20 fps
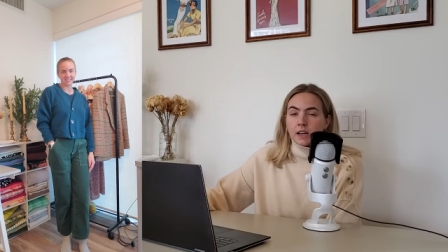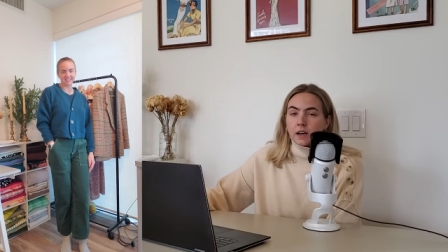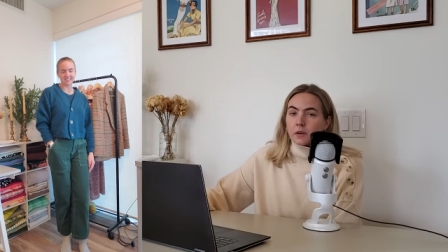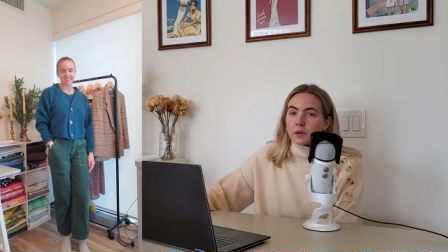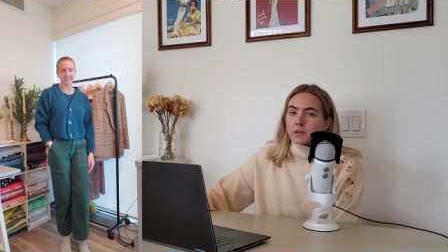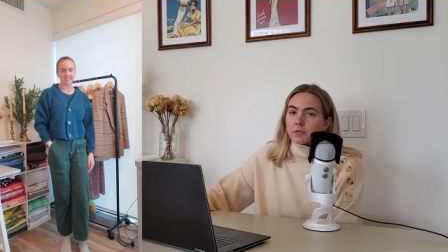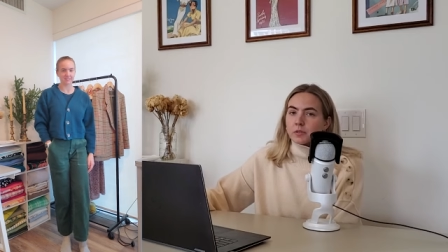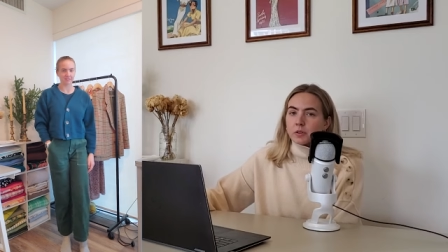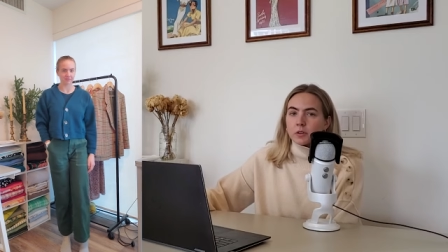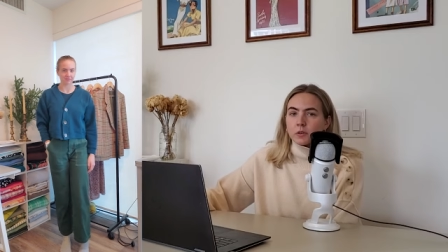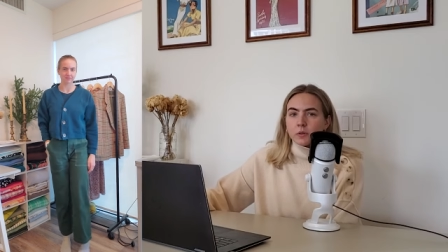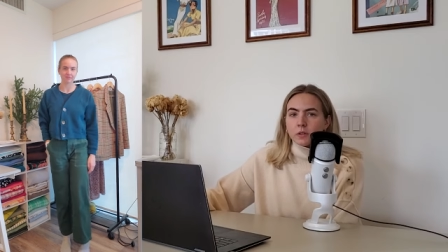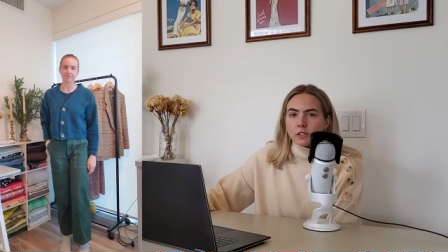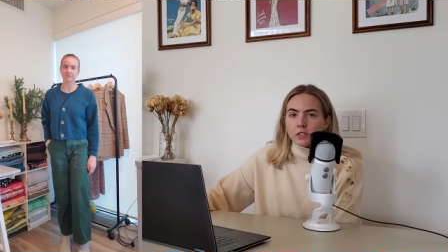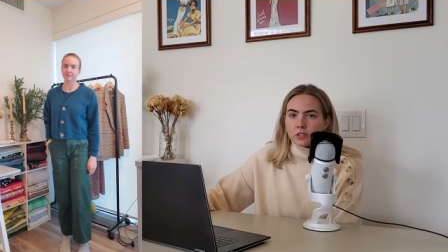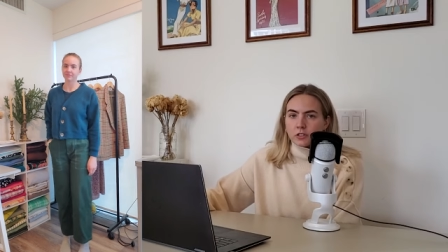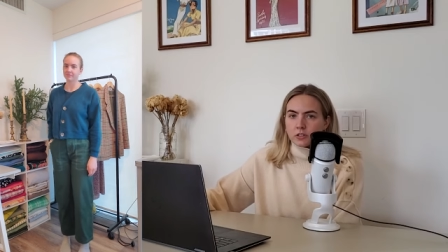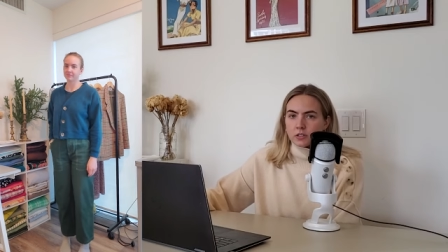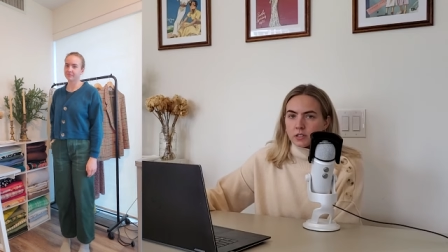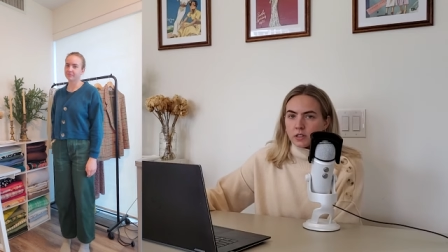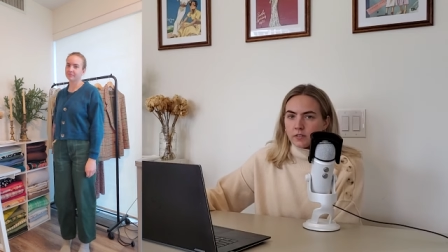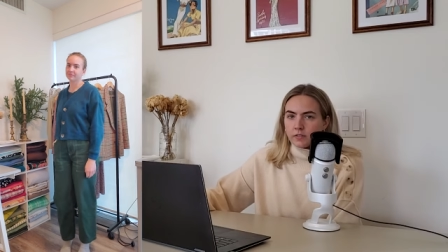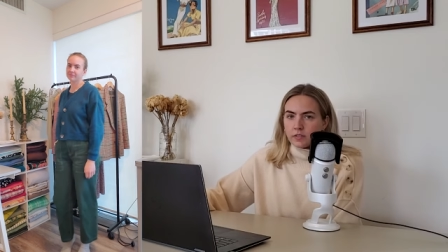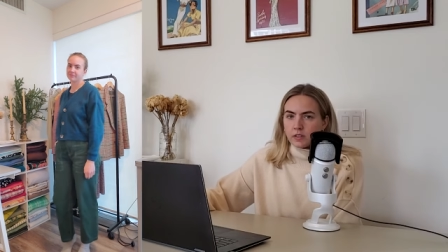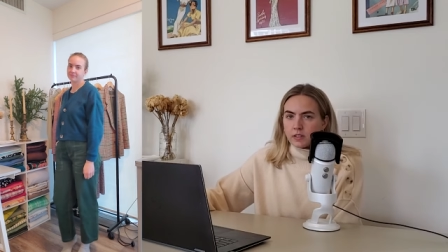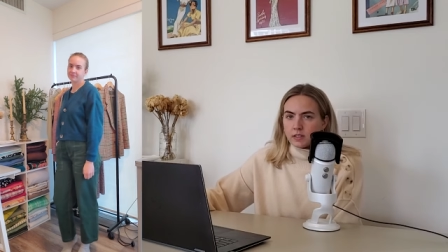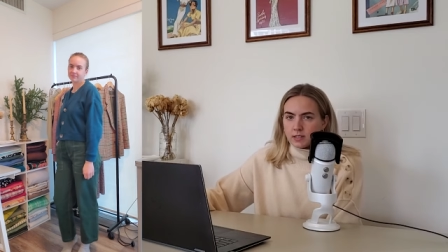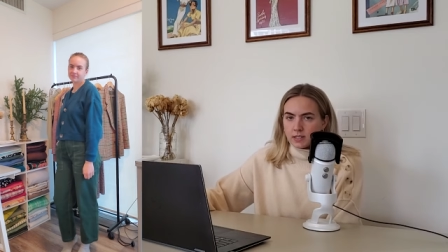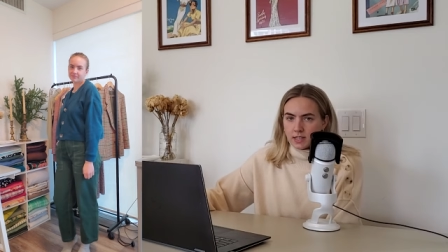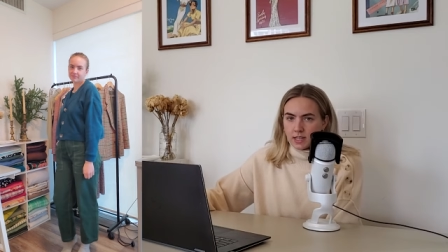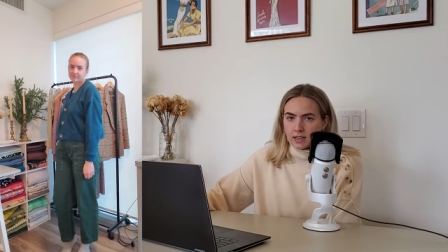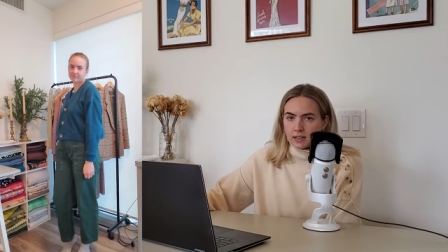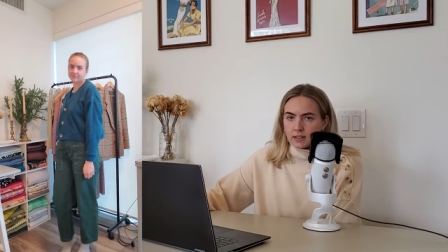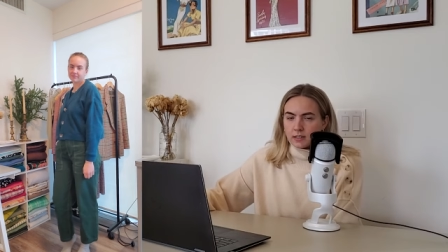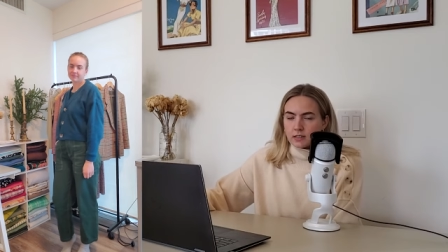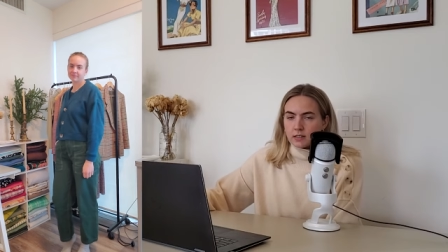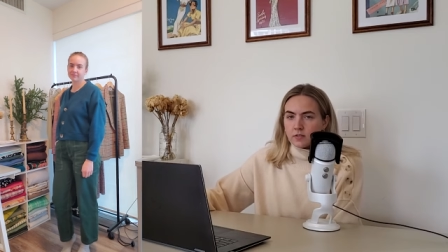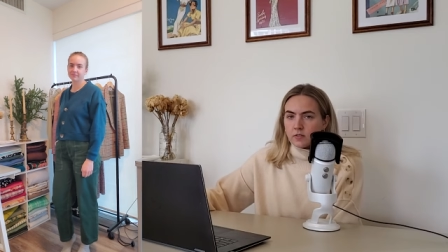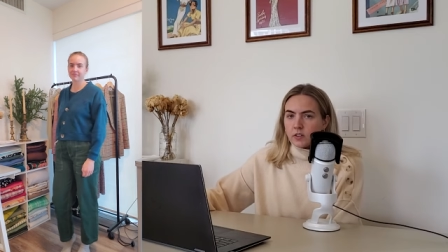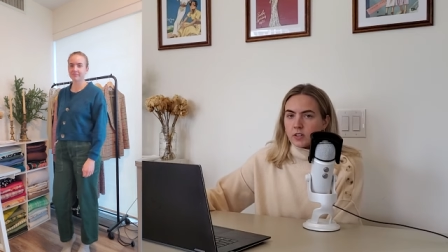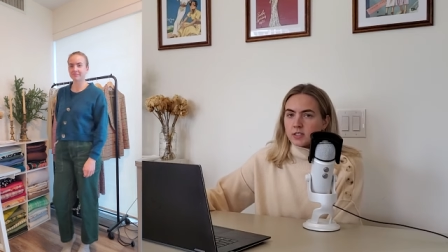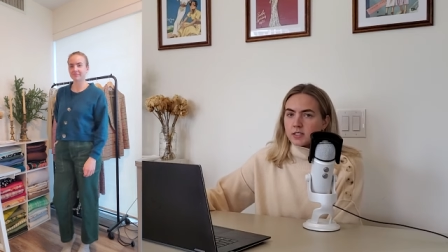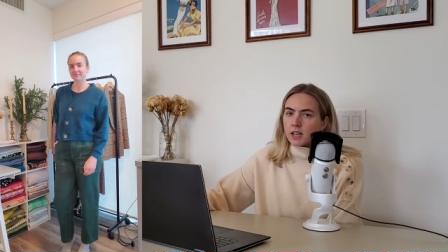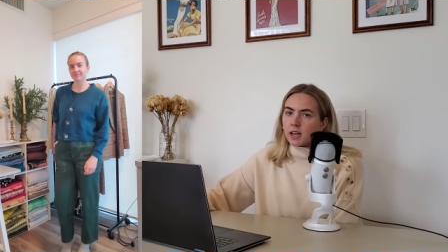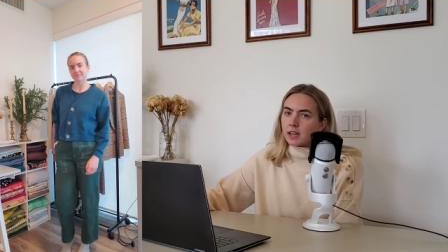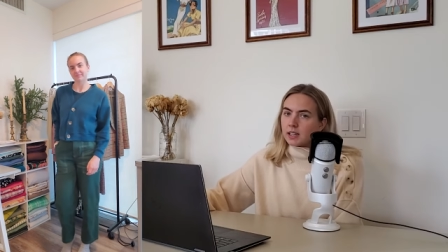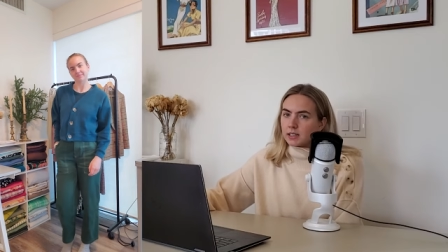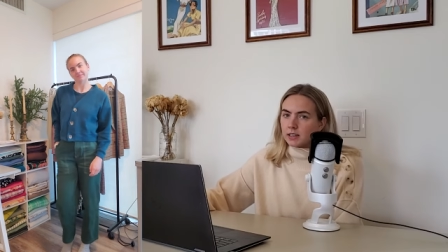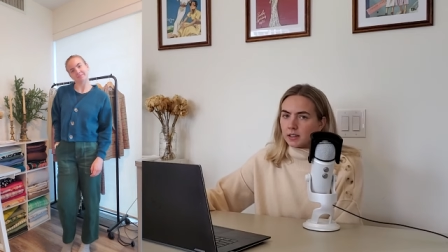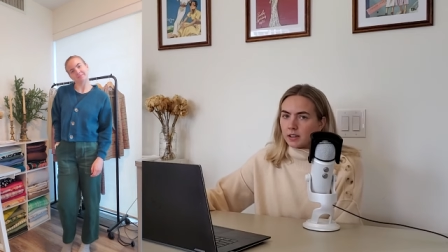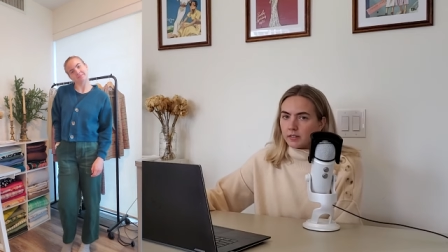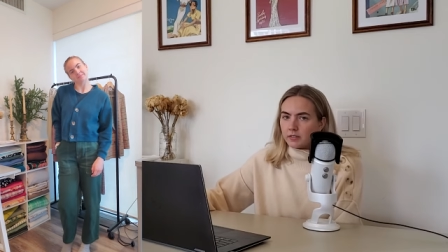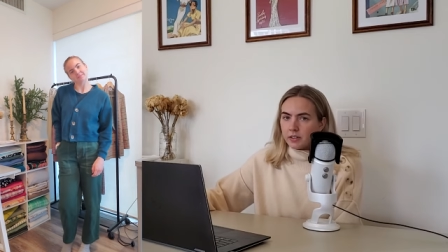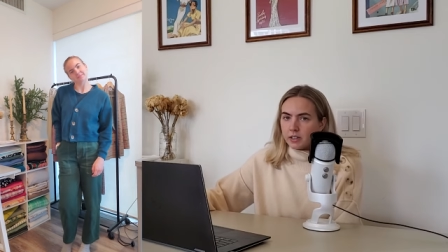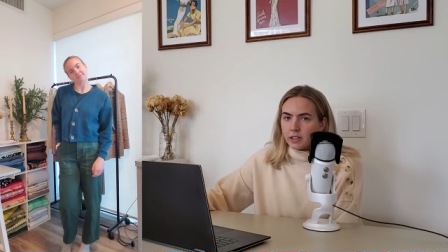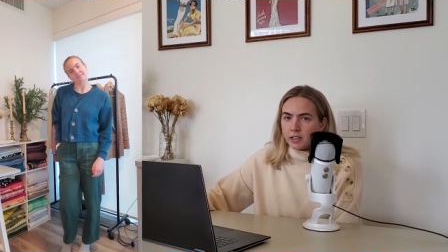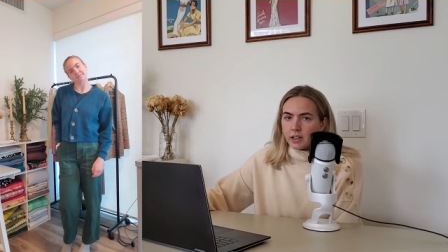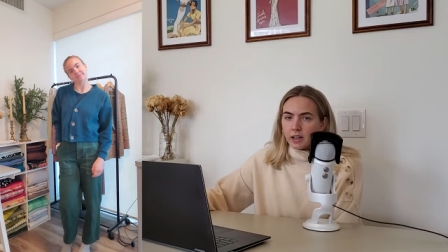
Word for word: Now, if we're going just off the aesthetics of this, I love it.